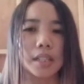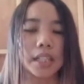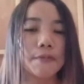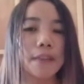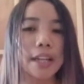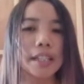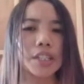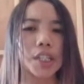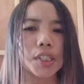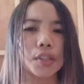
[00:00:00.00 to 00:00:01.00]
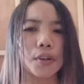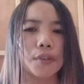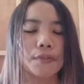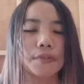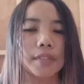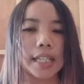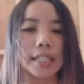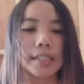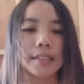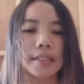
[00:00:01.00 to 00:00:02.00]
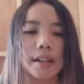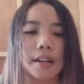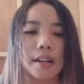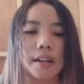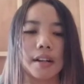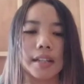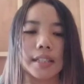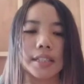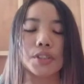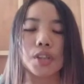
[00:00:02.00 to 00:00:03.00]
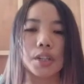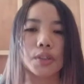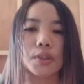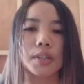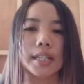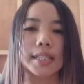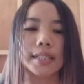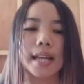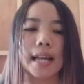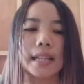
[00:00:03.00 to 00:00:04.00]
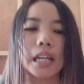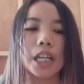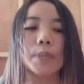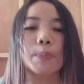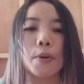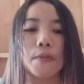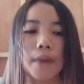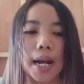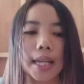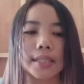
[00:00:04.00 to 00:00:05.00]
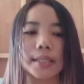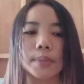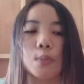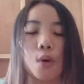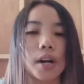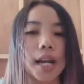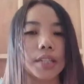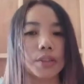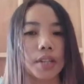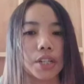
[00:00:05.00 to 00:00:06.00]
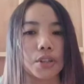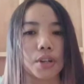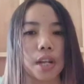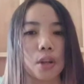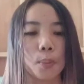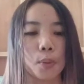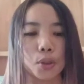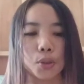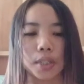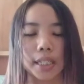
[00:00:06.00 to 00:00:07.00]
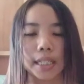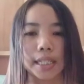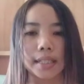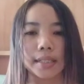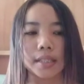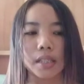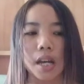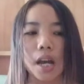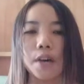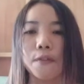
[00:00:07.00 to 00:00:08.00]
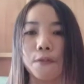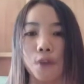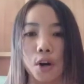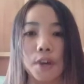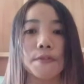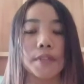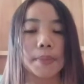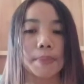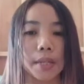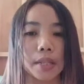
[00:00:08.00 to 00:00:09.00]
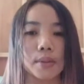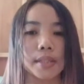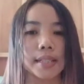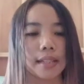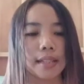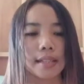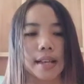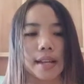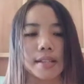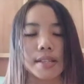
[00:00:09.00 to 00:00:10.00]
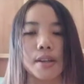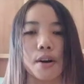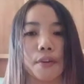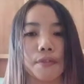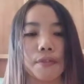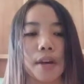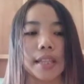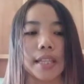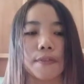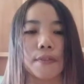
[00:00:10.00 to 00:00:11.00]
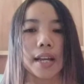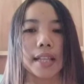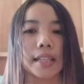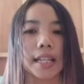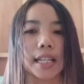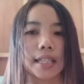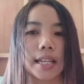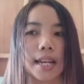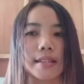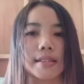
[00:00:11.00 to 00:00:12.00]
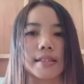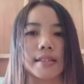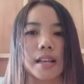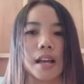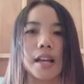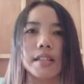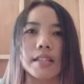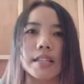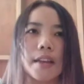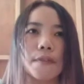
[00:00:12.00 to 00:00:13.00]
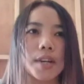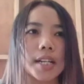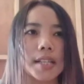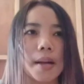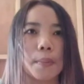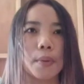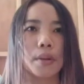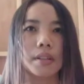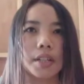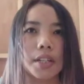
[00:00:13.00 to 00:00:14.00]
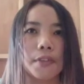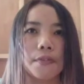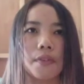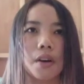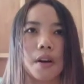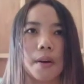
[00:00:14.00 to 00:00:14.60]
the advantages of this structure is that it provides more educational opportunities for Filipino citizens of different interests. Just like, for example, if